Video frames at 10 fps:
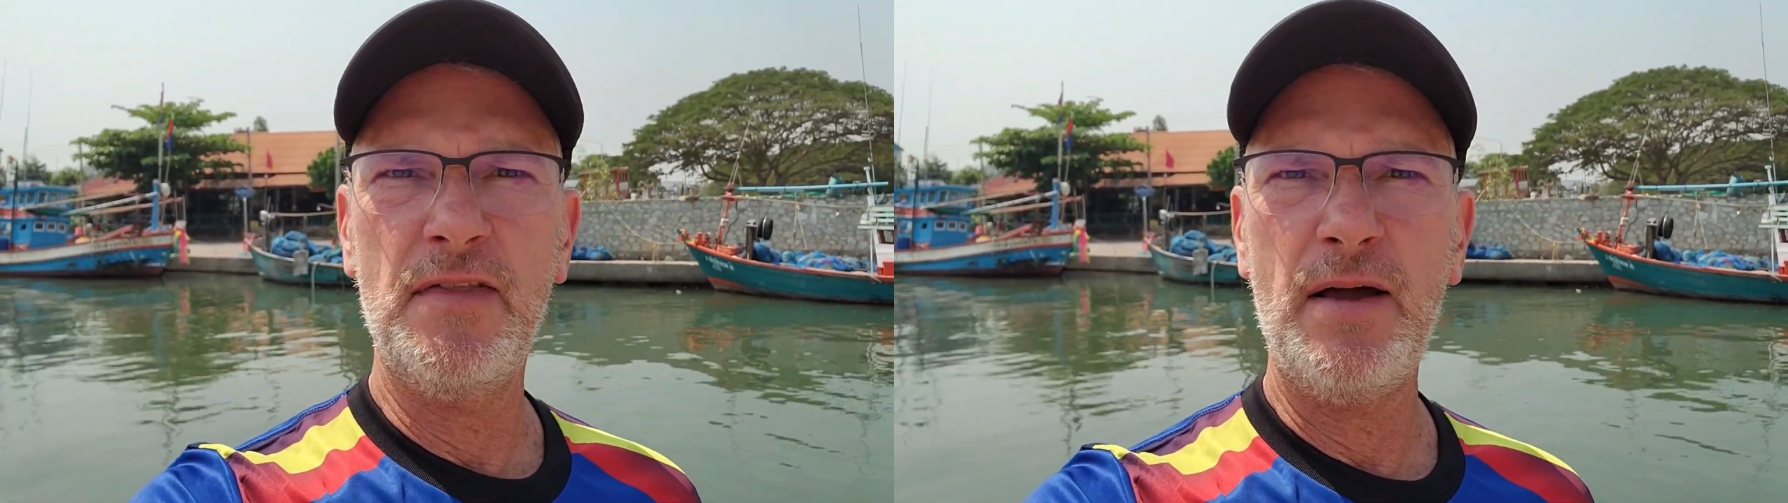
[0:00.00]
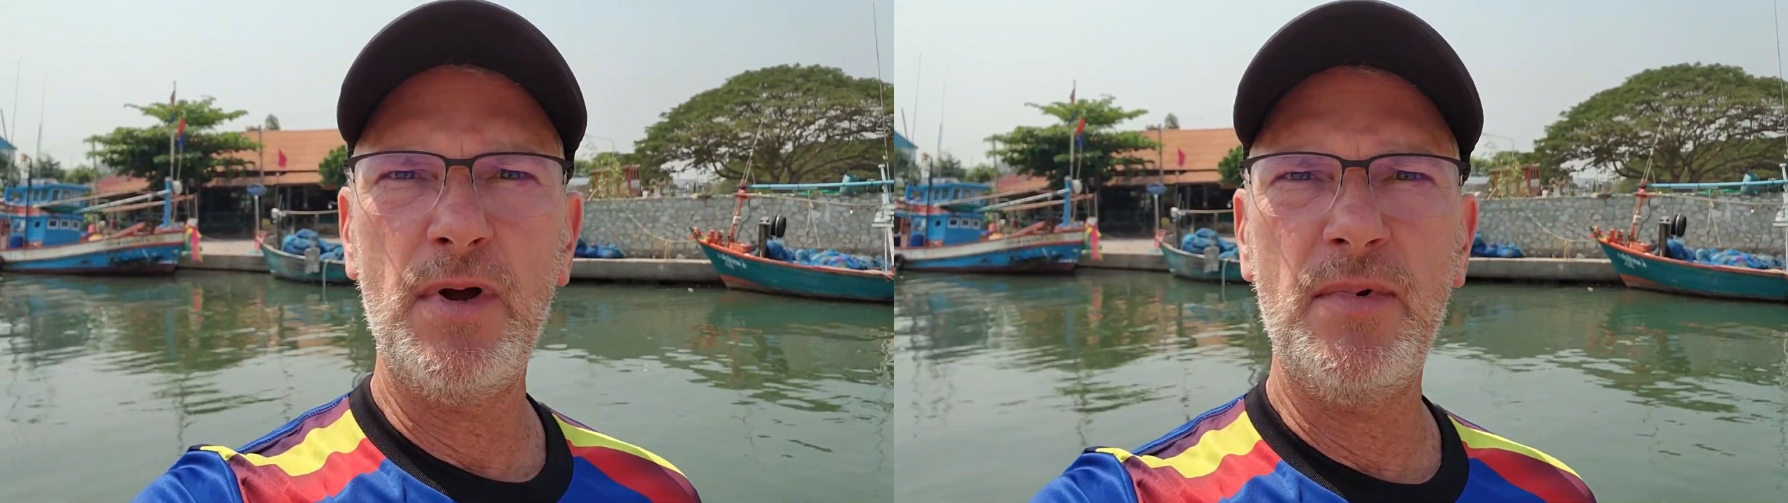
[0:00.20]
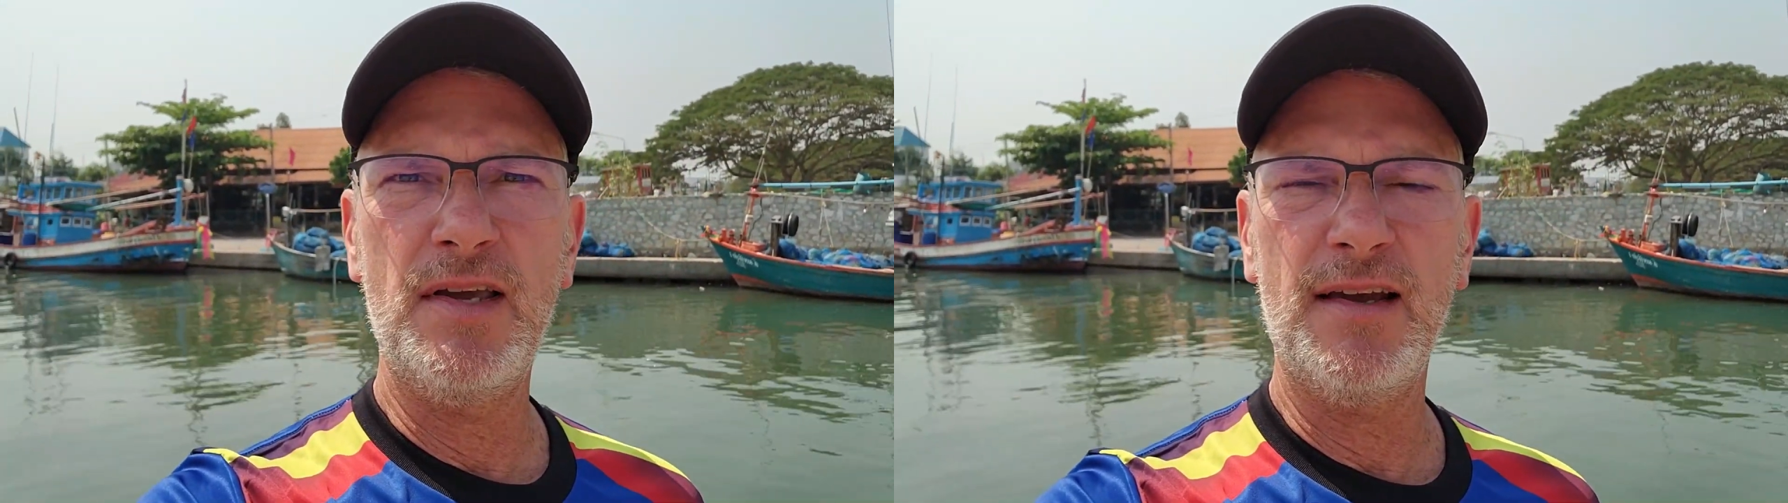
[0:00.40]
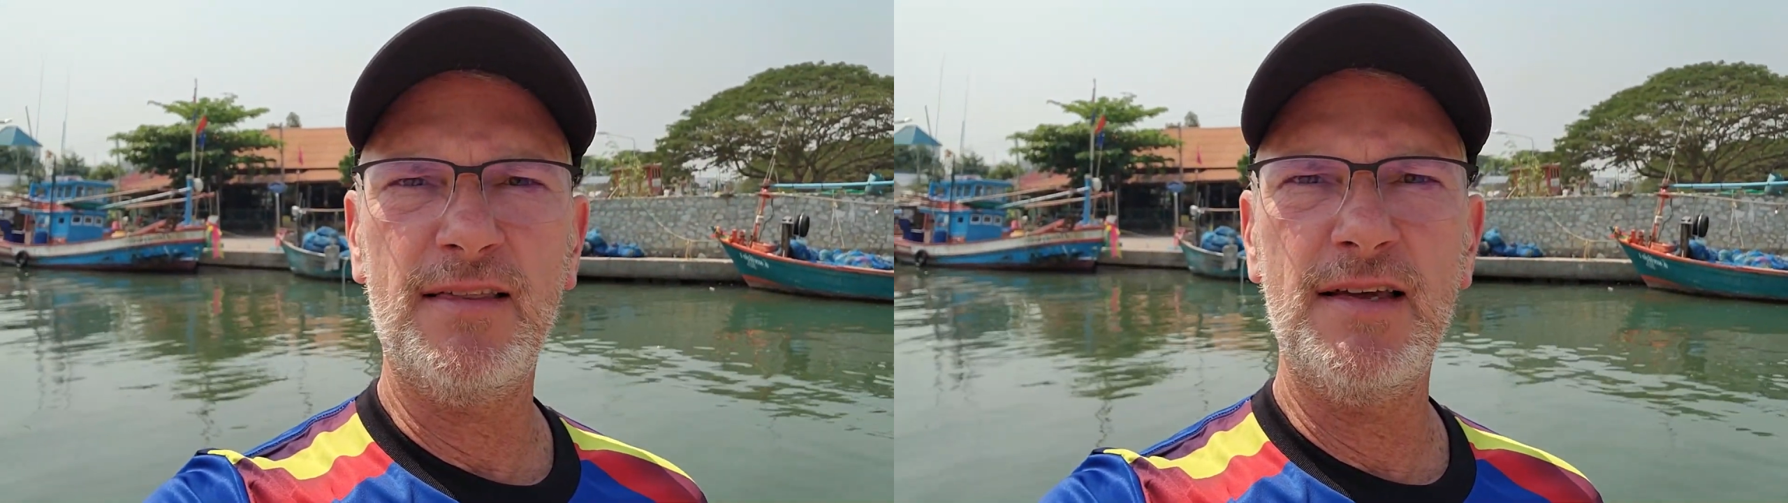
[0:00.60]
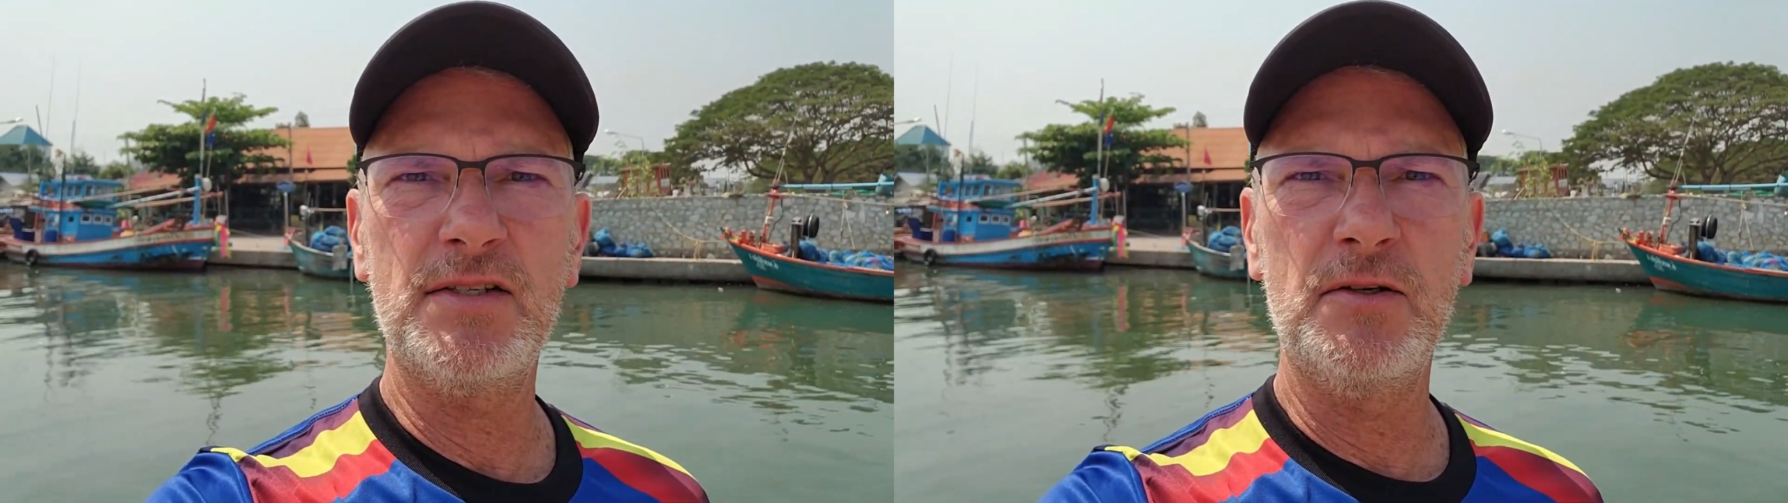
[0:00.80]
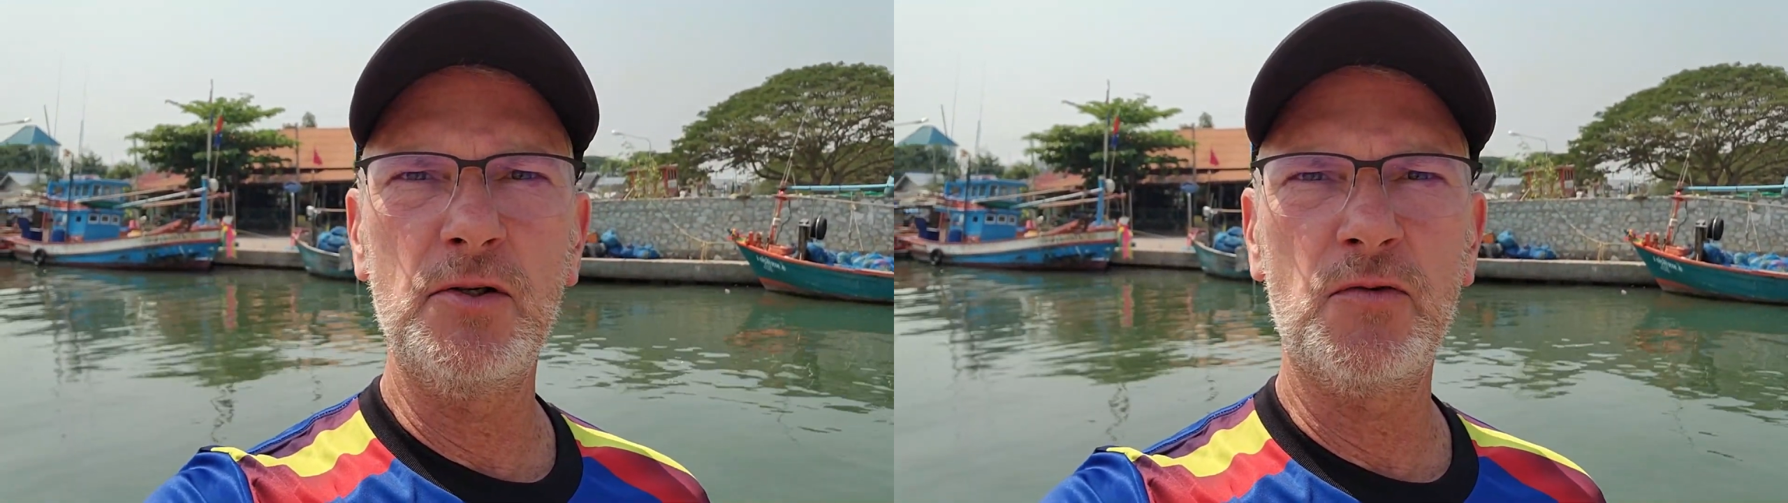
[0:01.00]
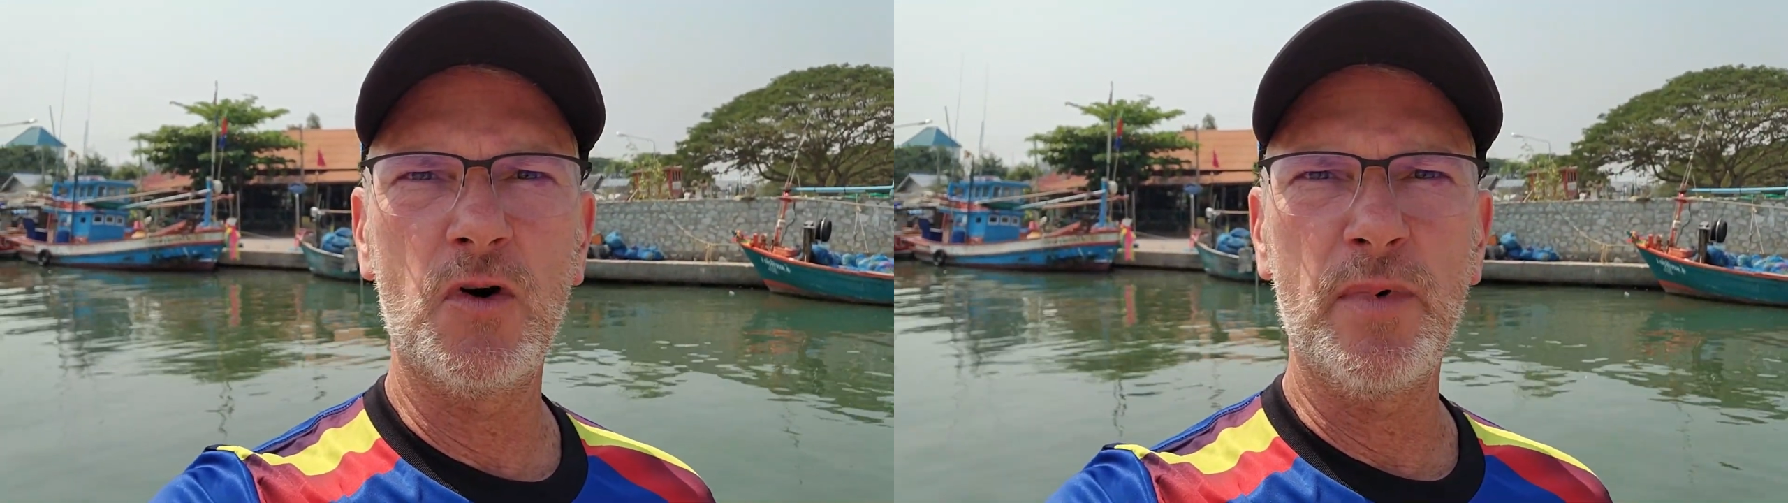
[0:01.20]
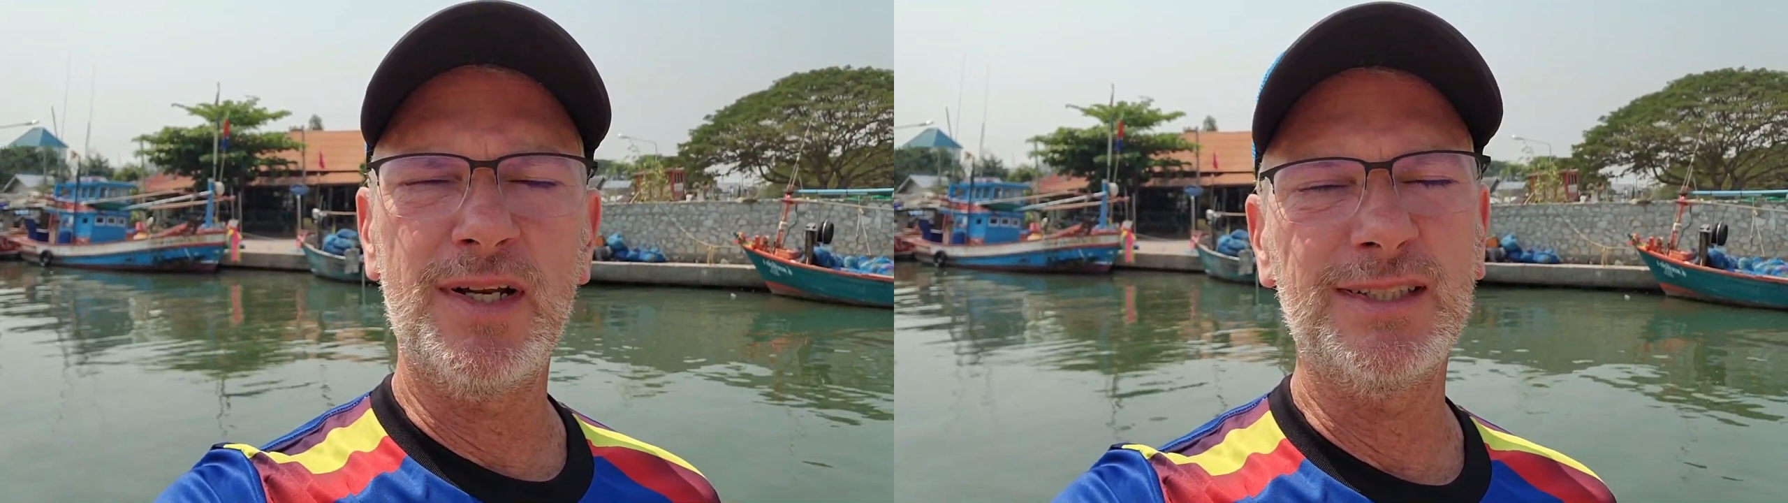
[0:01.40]
that maybe kick things loose
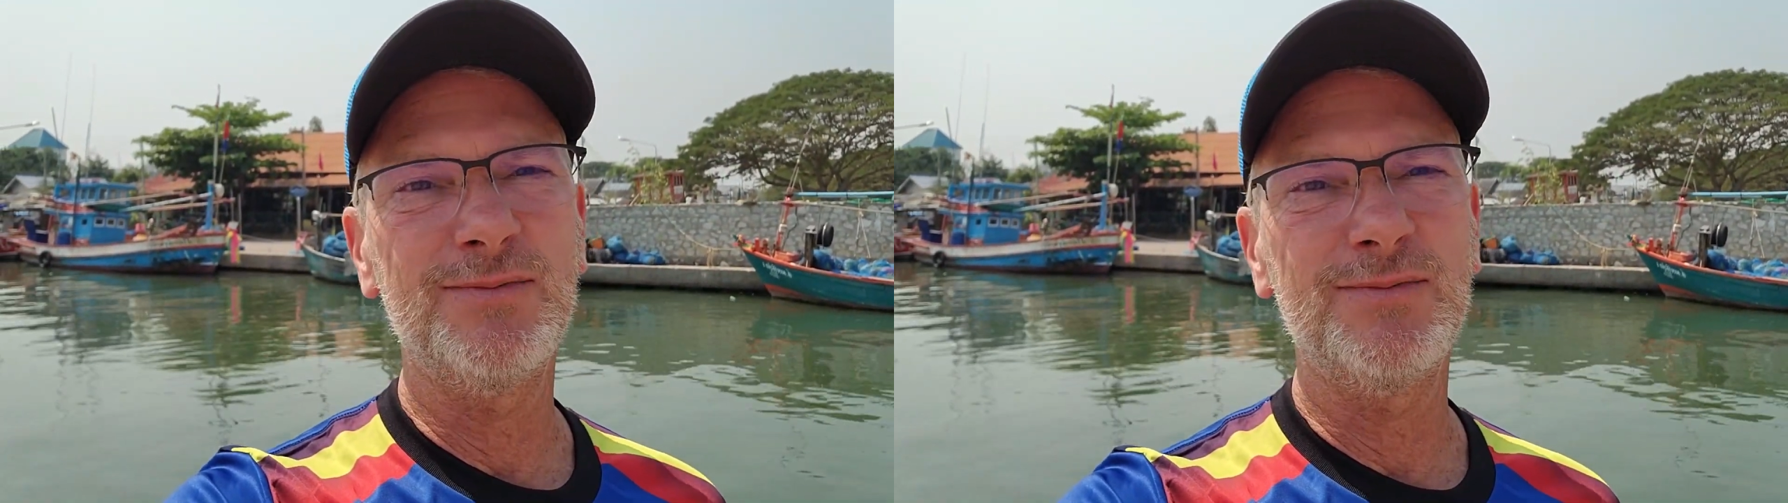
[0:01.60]
for me.